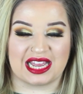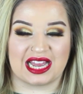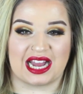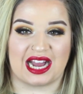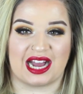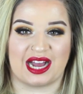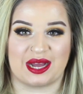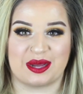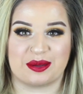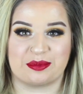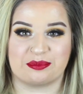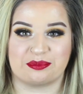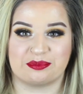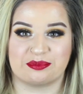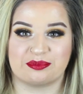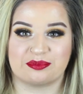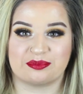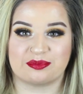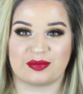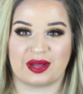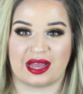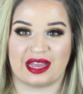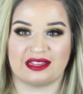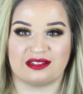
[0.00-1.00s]

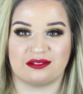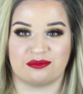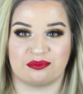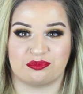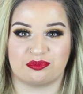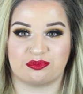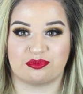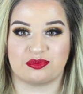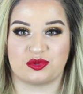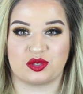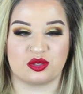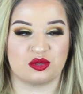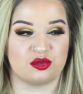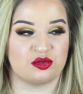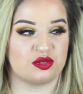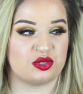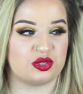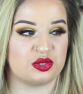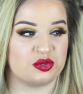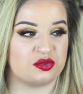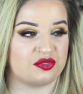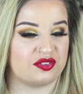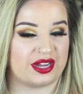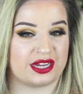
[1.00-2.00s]
I
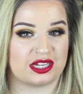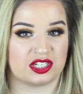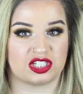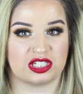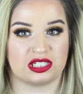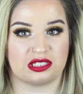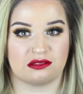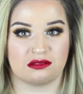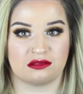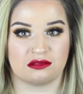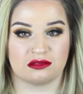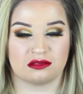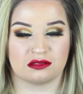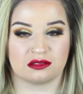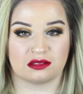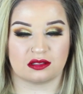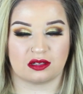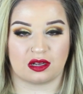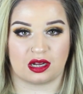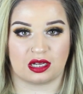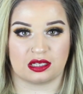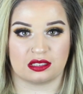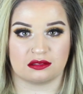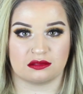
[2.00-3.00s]
do fashion
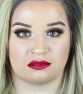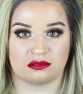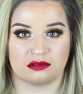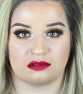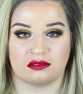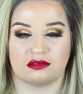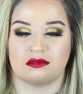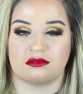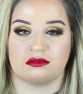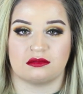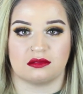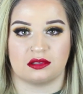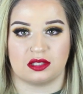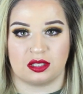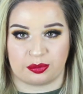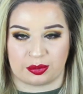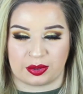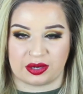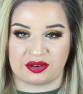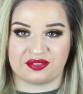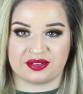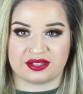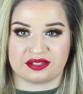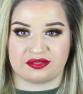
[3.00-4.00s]
on the
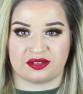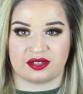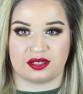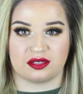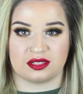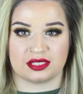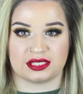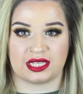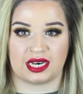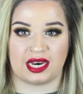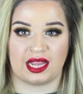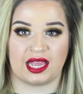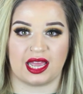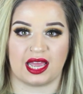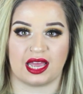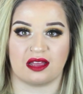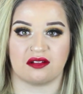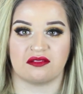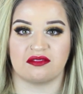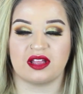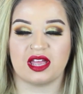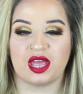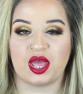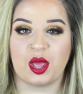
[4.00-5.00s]
previous videos that I
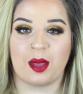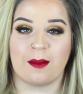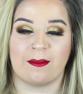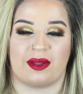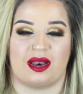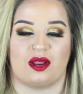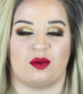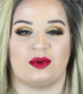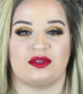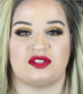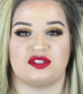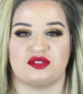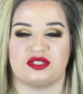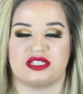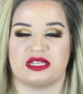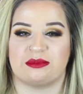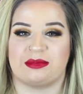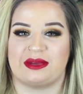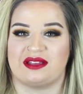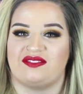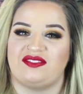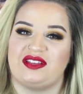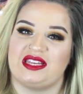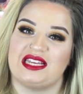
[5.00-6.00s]
have, but I want to dip
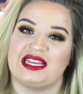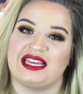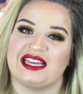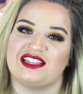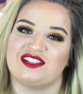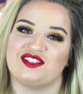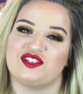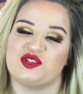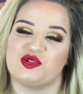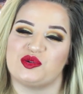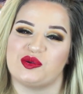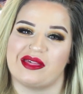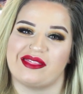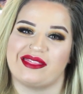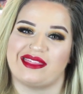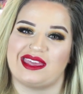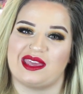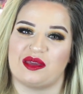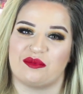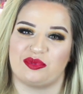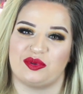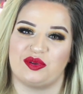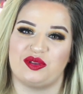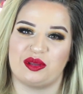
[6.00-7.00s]
my feet into
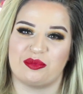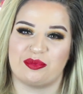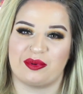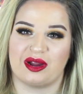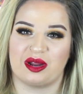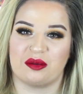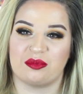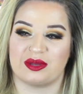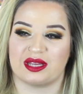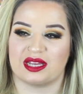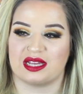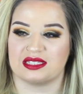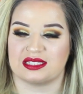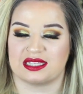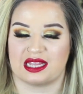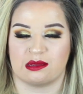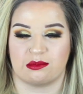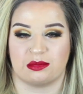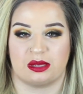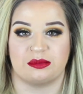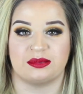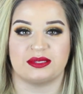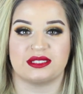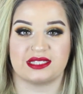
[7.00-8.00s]
the beauty part because
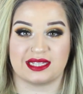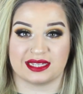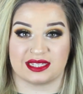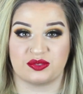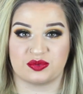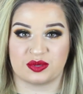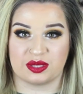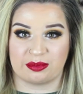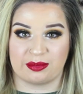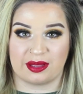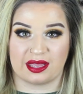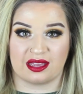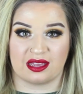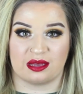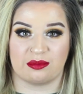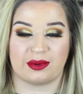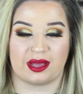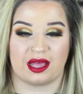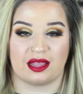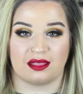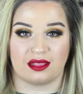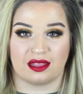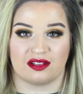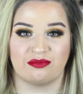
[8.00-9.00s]
I'm obsessed with makeup.
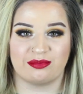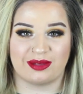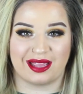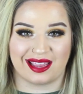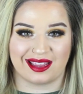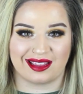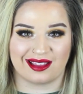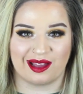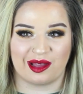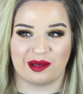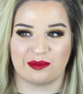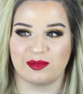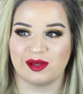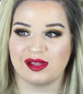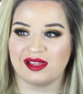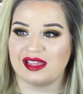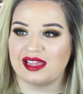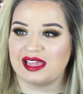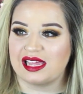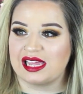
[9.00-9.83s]
I love makeup.